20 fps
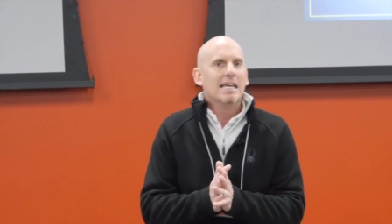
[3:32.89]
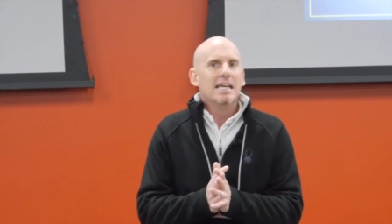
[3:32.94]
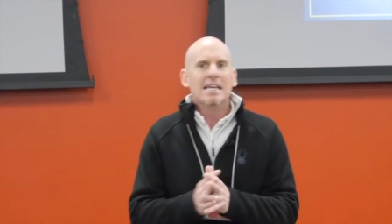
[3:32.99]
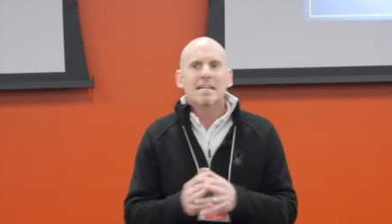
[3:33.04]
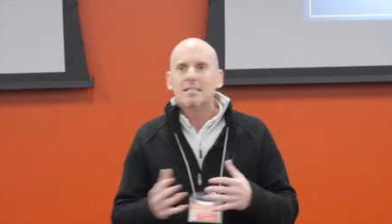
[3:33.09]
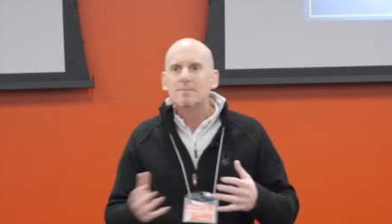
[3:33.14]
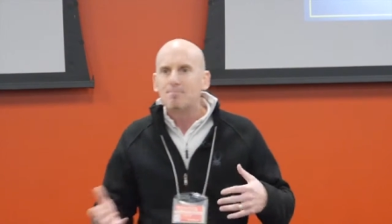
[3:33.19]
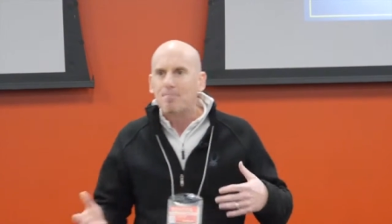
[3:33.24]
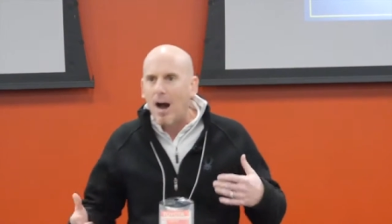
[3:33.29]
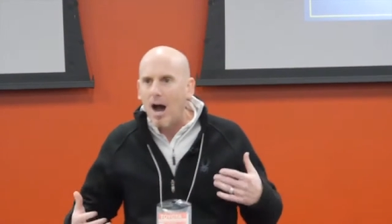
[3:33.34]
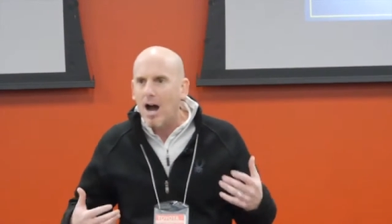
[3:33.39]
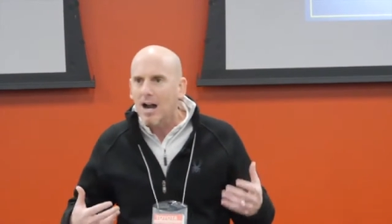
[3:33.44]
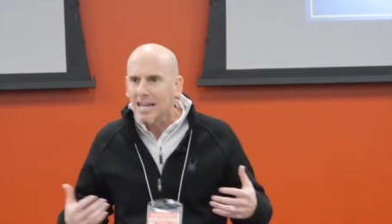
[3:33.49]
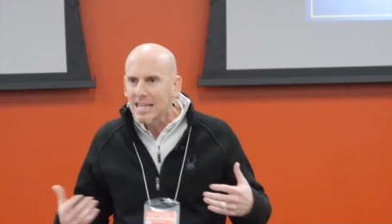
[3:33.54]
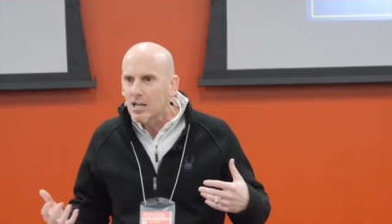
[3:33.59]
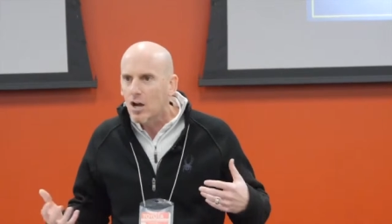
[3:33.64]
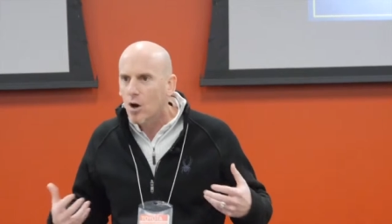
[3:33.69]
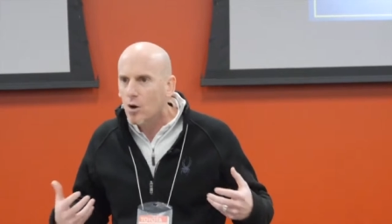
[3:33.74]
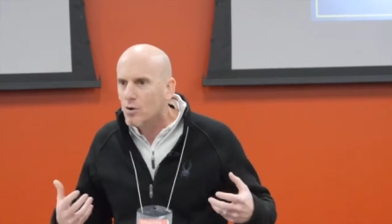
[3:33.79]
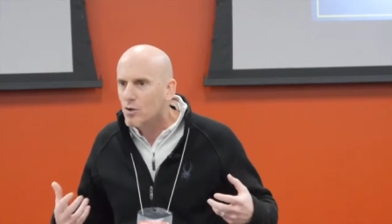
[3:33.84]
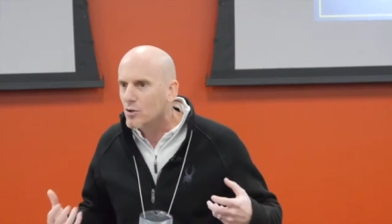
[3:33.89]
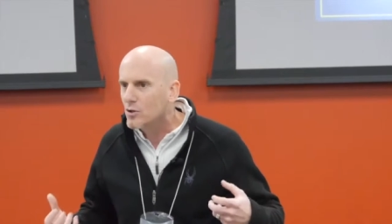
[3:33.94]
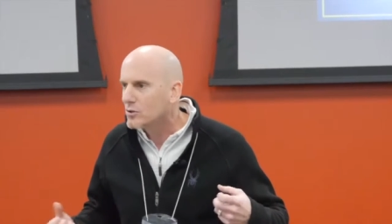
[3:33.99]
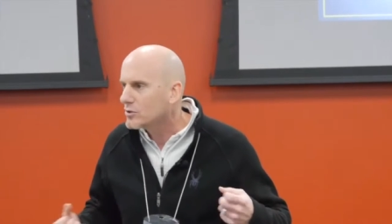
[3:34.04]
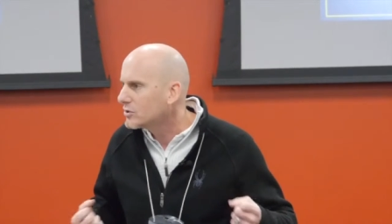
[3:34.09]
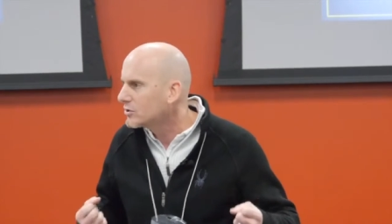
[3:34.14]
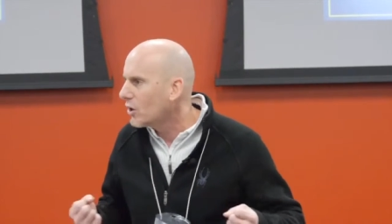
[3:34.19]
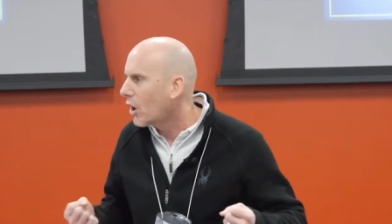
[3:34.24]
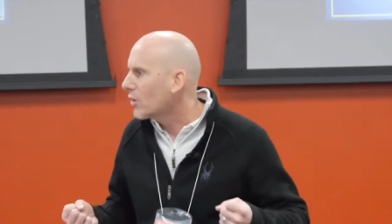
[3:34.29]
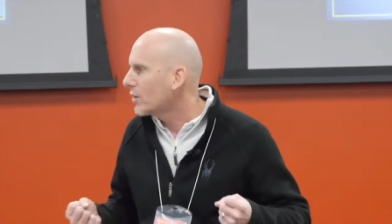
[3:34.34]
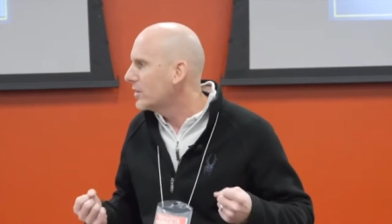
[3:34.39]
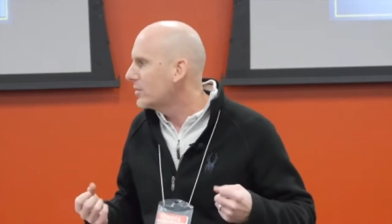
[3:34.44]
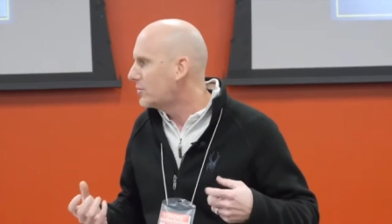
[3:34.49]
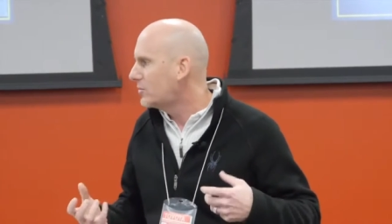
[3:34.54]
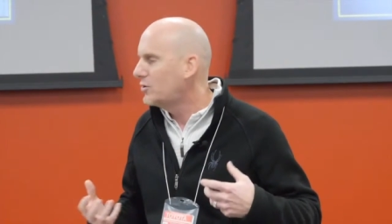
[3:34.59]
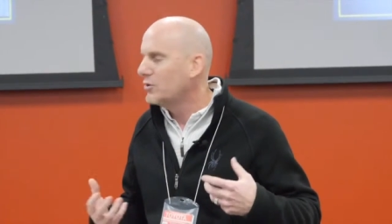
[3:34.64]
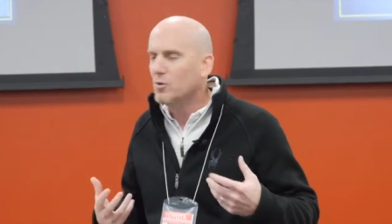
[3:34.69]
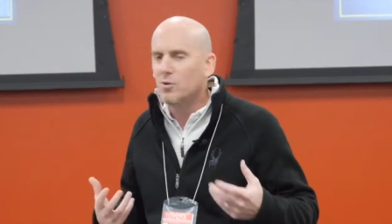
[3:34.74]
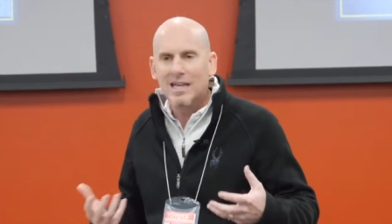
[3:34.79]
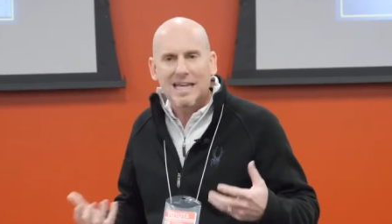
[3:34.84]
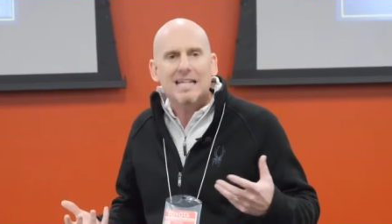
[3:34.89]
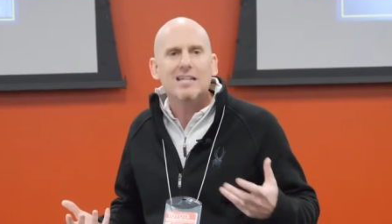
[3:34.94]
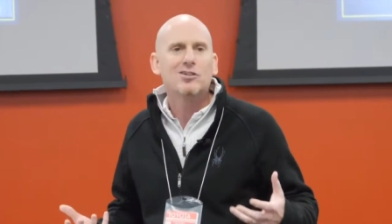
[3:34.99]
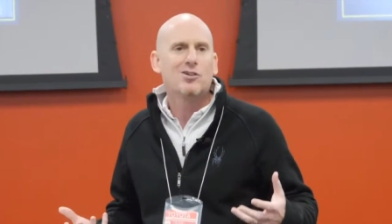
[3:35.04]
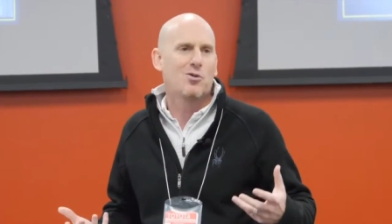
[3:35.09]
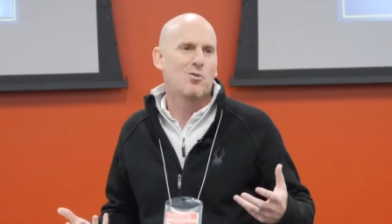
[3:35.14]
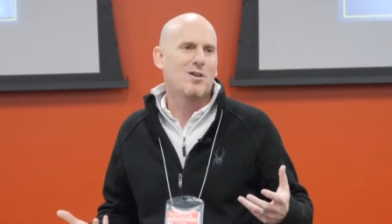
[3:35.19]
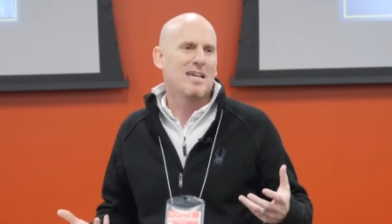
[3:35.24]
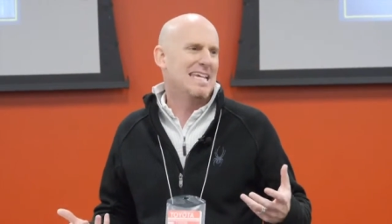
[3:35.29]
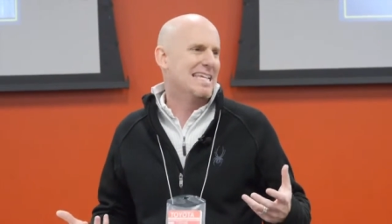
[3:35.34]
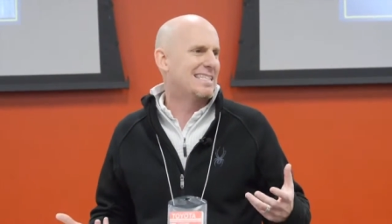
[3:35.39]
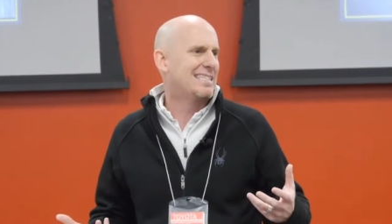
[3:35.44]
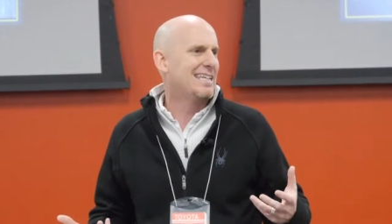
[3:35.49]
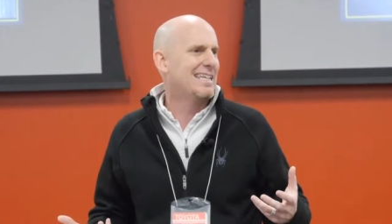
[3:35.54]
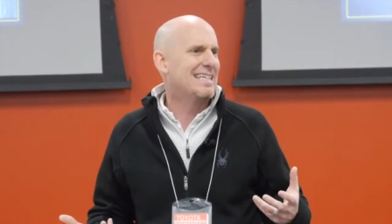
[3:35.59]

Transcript: his body odor started to increase.